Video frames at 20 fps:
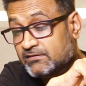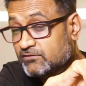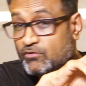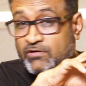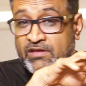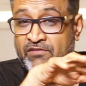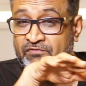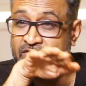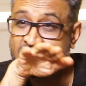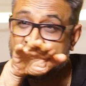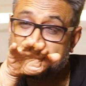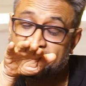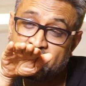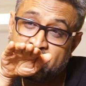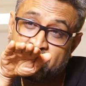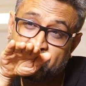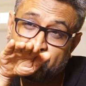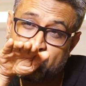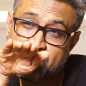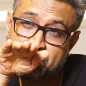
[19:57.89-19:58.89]
So
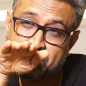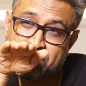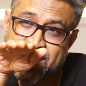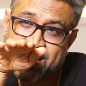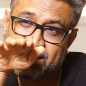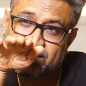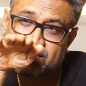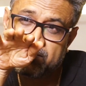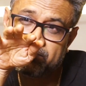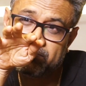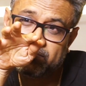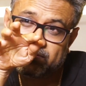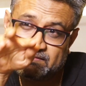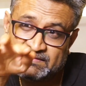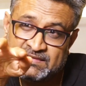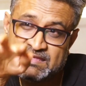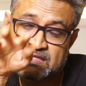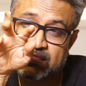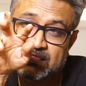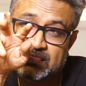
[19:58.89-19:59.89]
if we make them
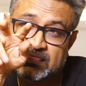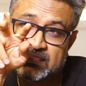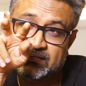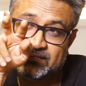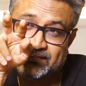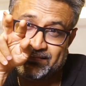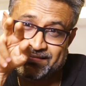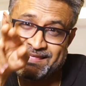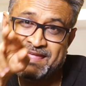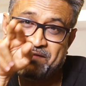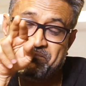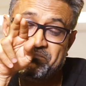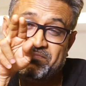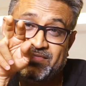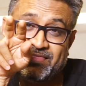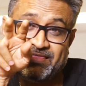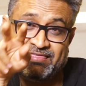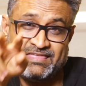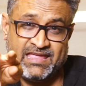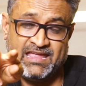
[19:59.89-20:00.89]
see the same
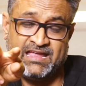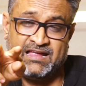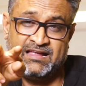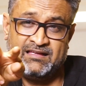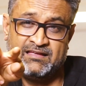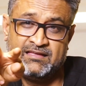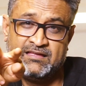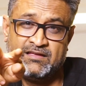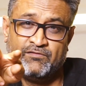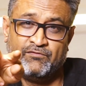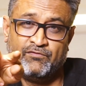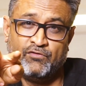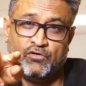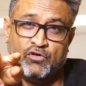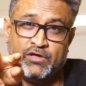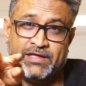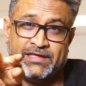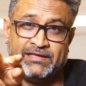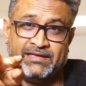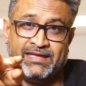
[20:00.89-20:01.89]
thing
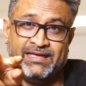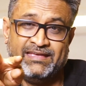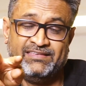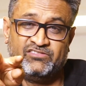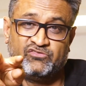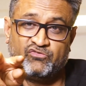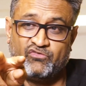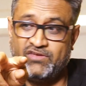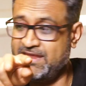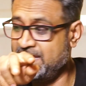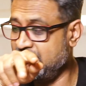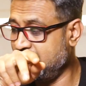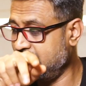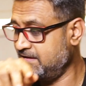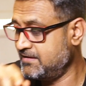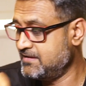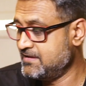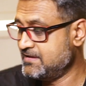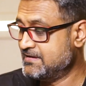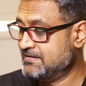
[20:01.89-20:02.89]
following gaze
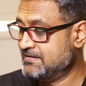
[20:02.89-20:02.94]
training,